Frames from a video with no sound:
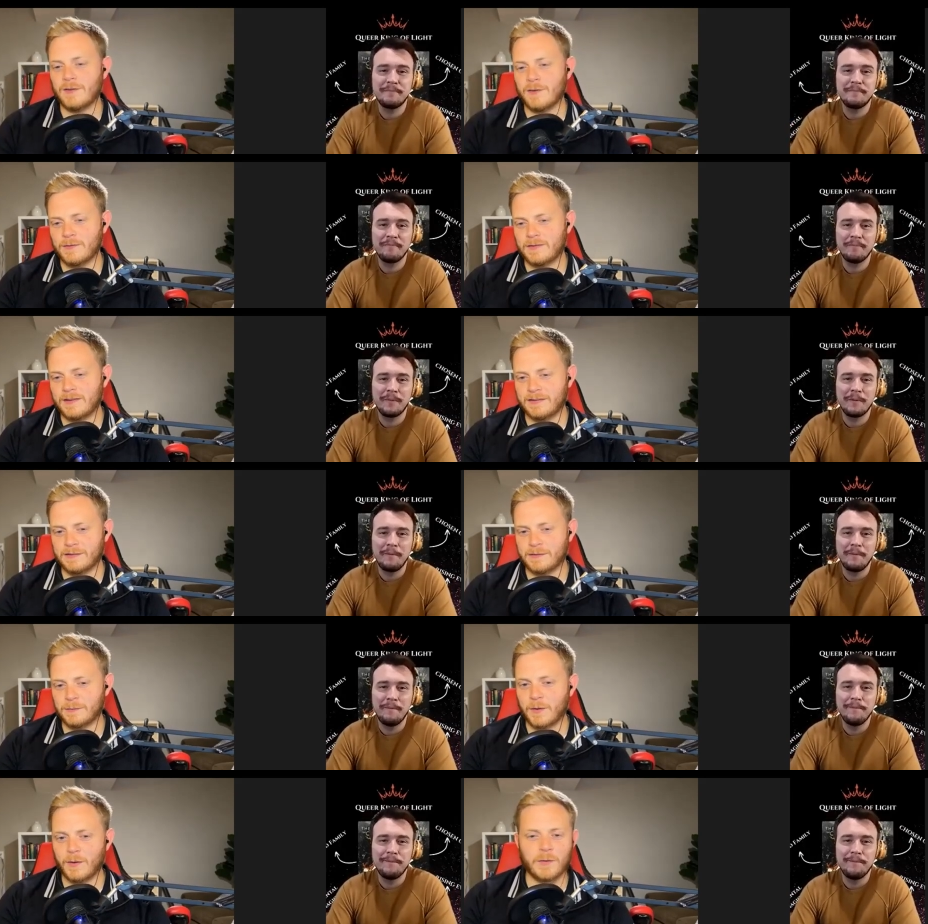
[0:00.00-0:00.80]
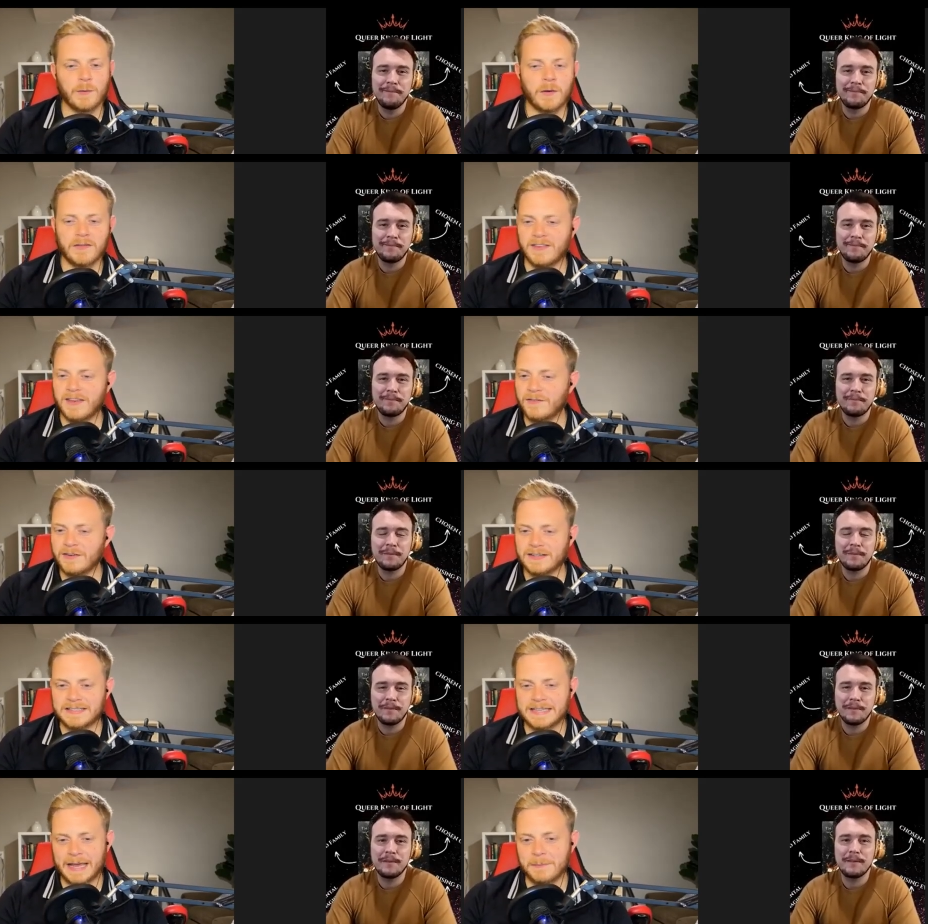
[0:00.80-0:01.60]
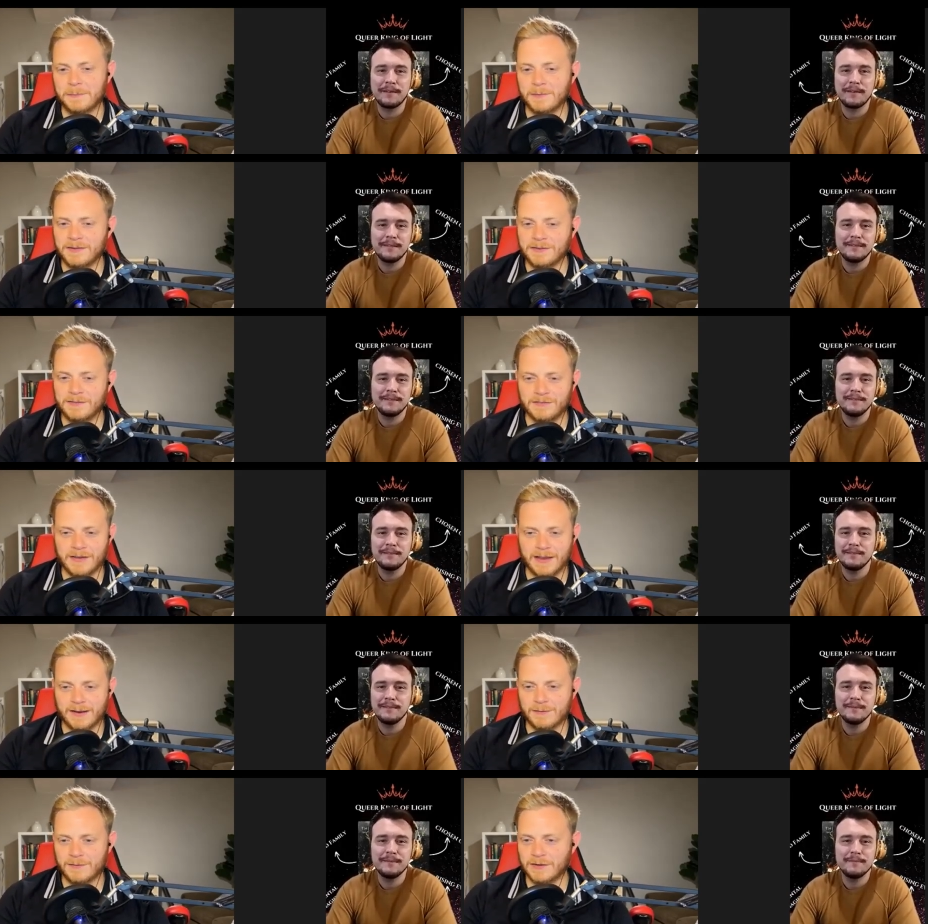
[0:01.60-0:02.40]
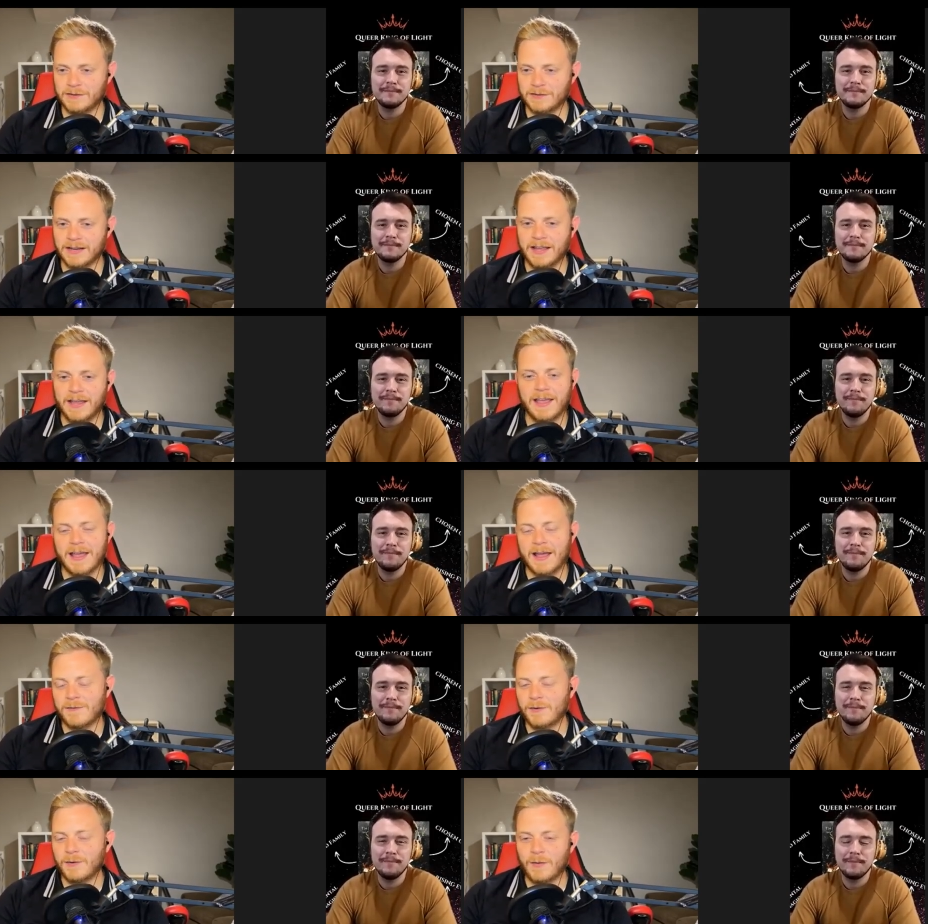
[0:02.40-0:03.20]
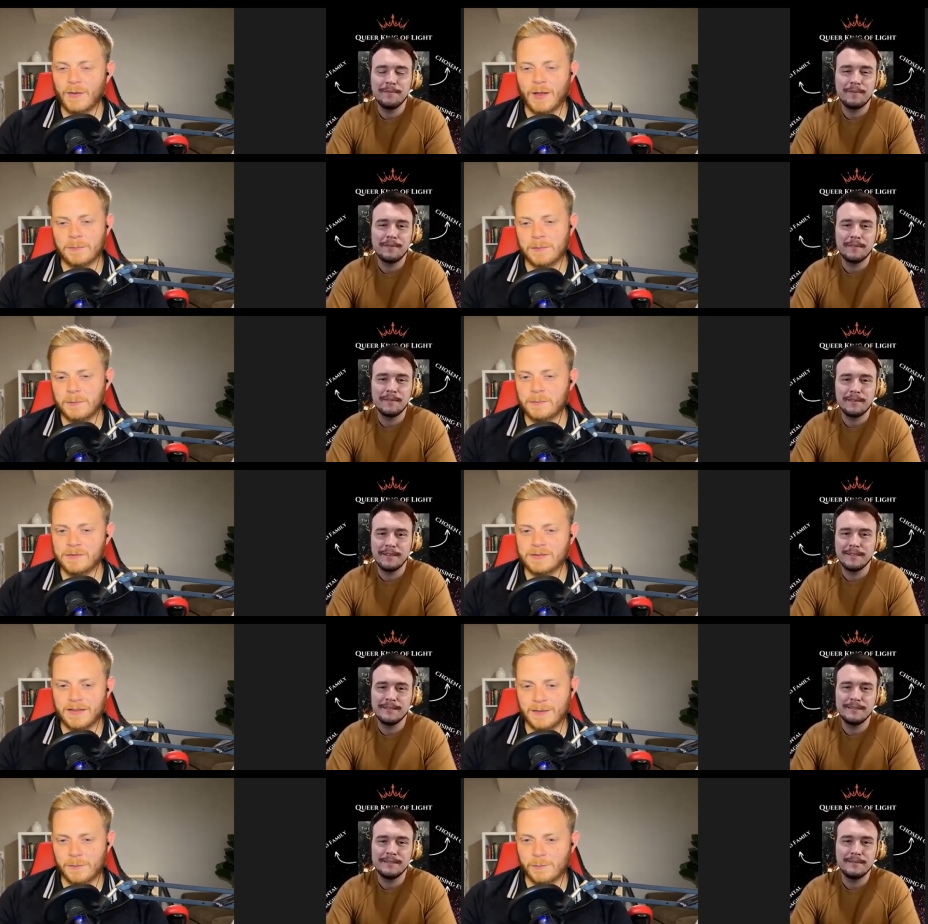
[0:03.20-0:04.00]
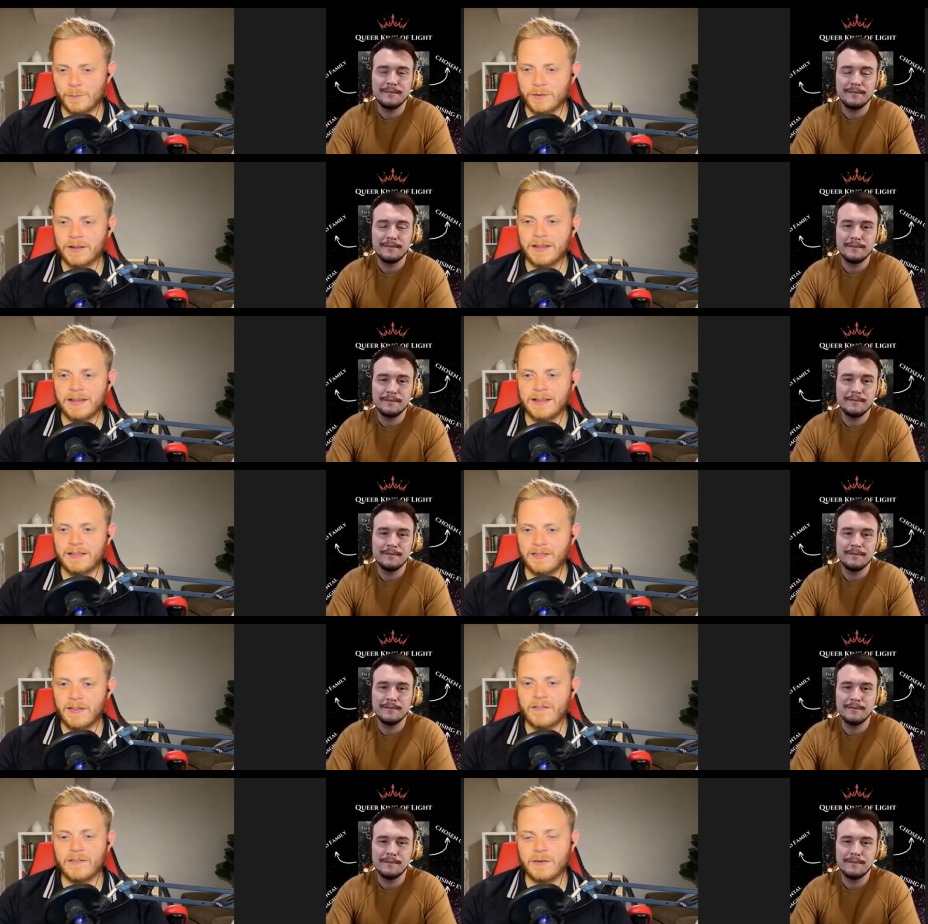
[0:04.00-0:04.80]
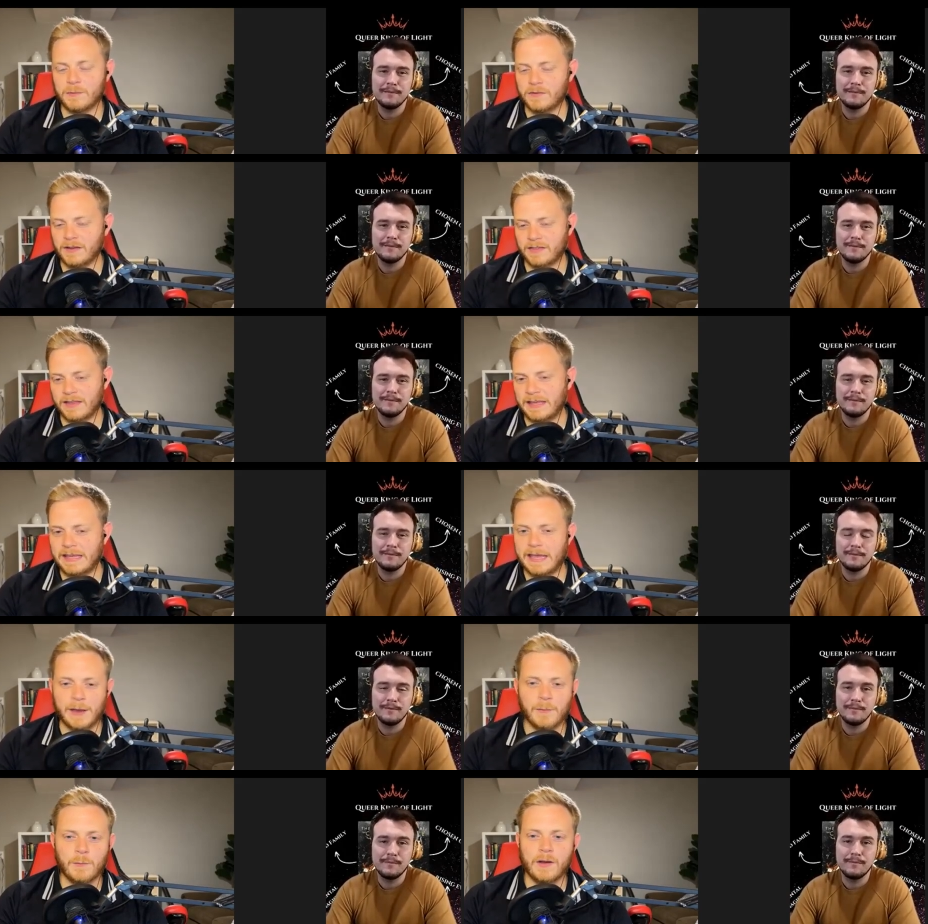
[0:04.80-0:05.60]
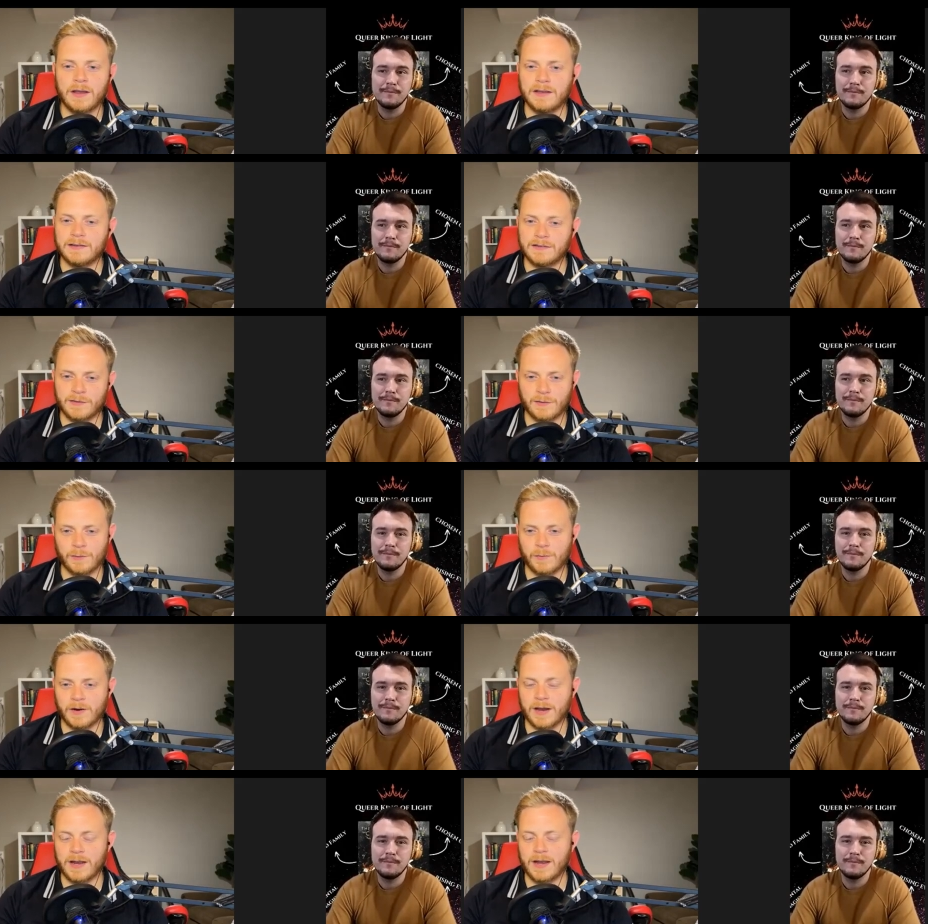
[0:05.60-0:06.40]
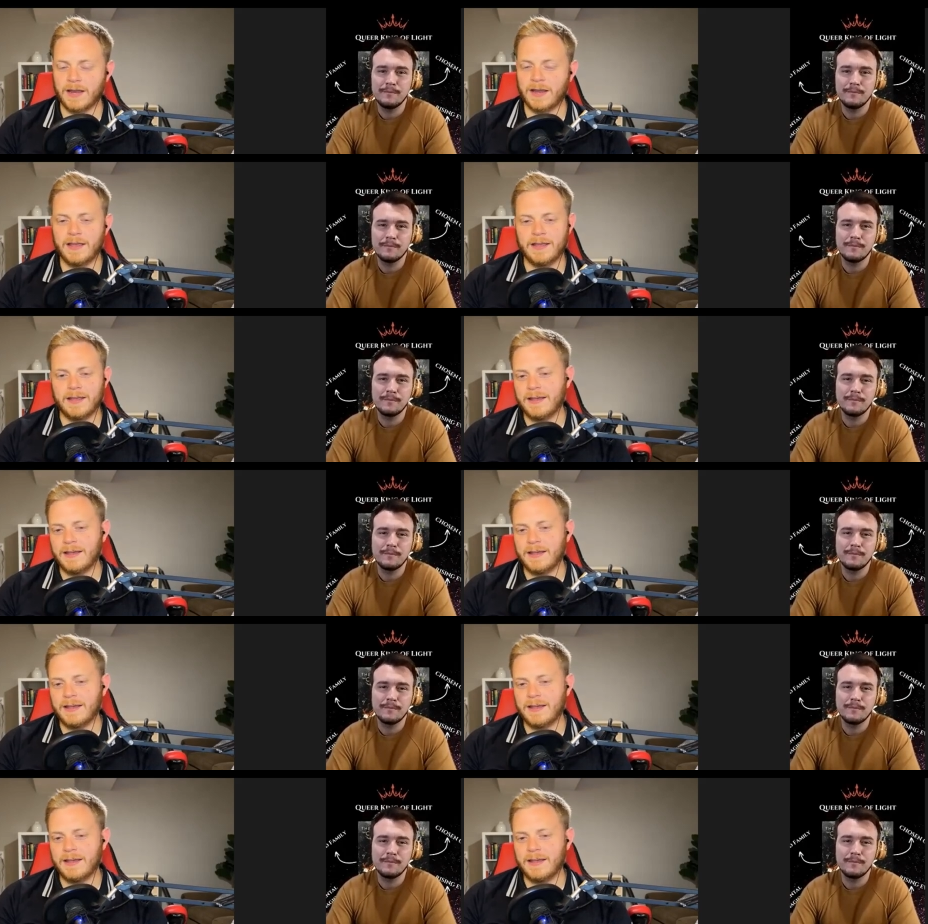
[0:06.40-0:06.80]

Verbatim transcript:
Speaker 1: those things as well. Although I never dabbled in fan fiction, I've heard a lot of people say they really loved it. It was like the gateway into their writing.